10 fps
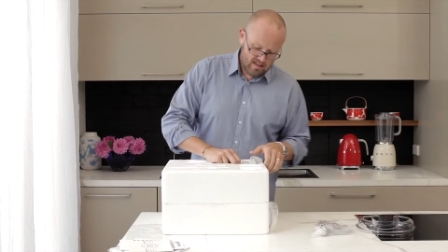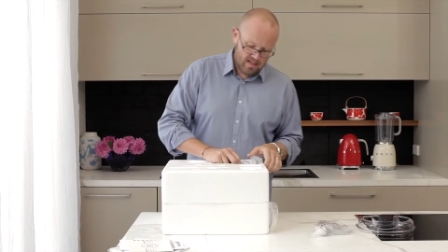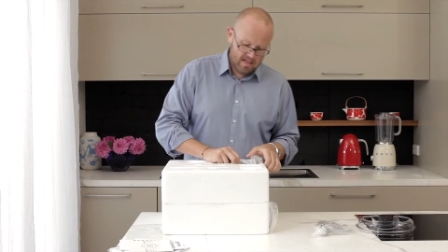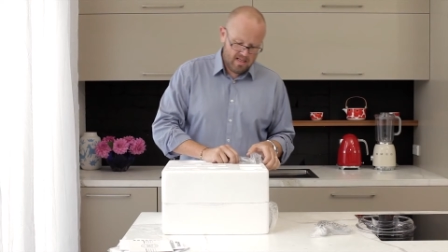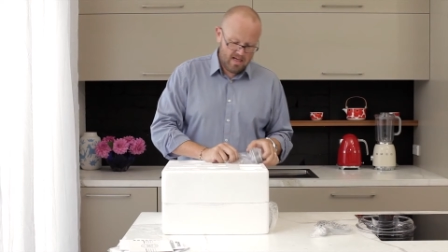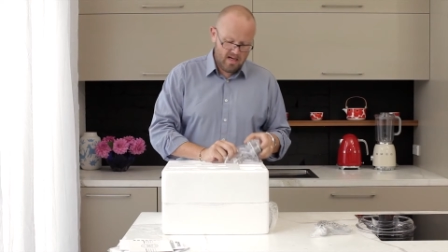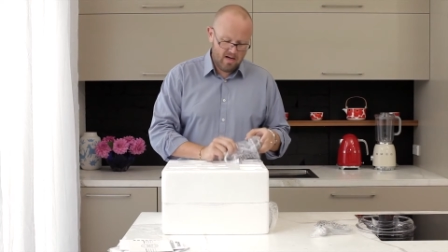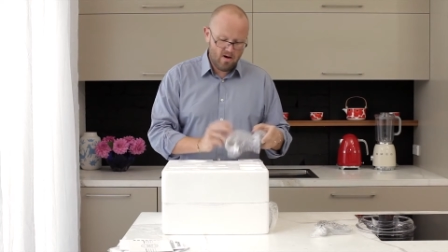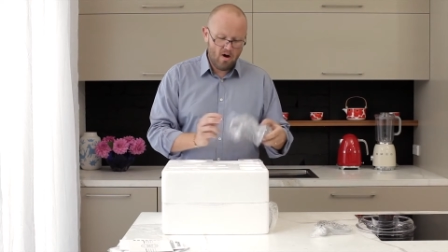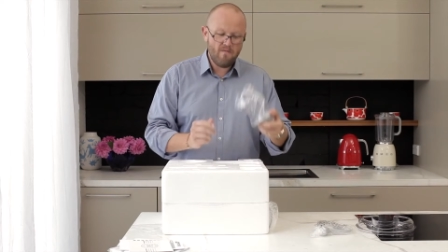And
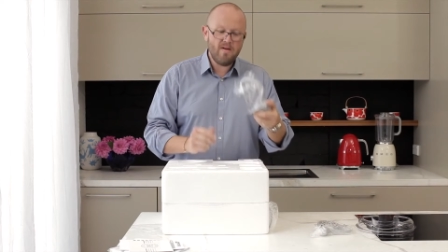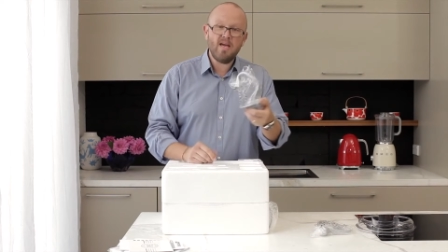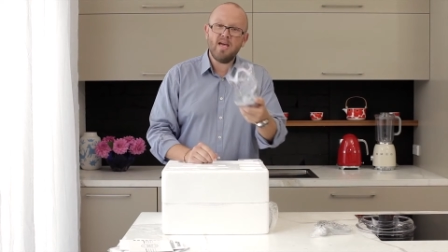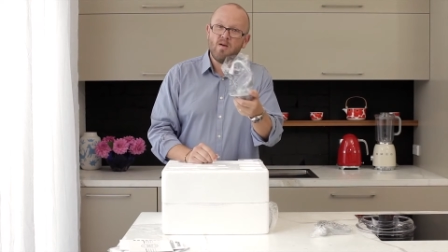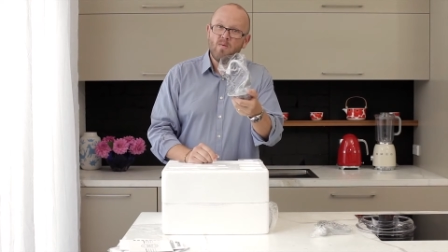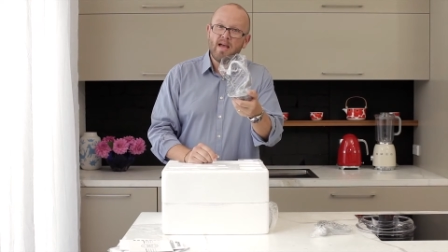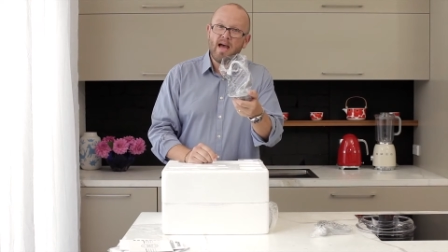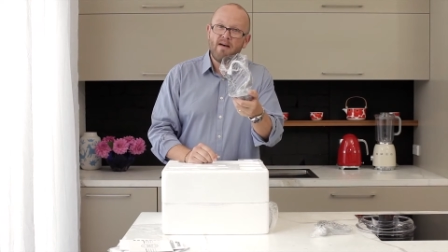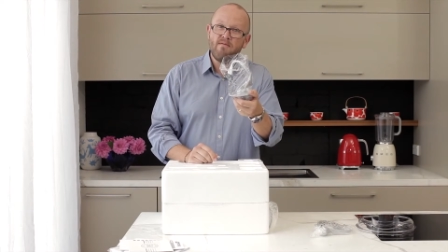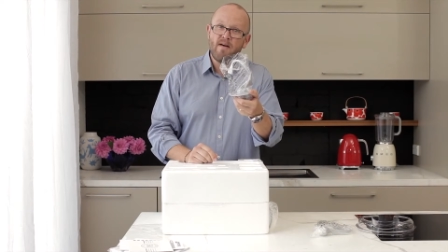then over here we
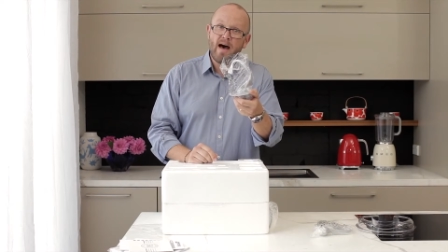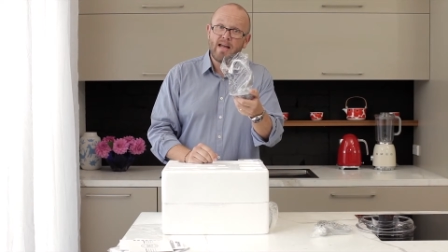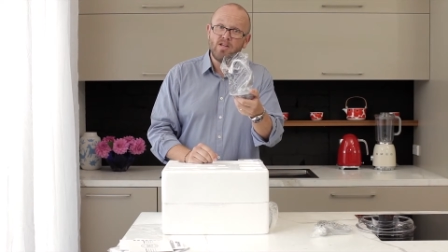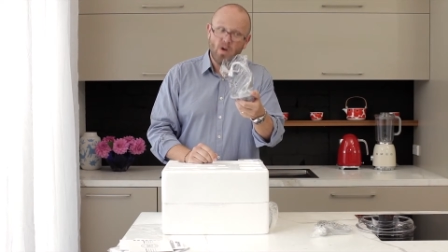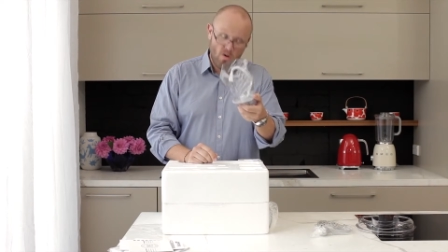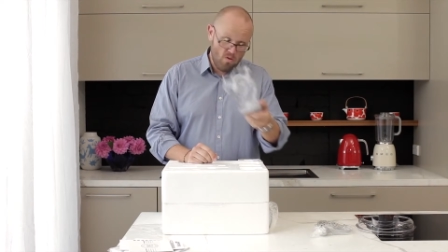have our dough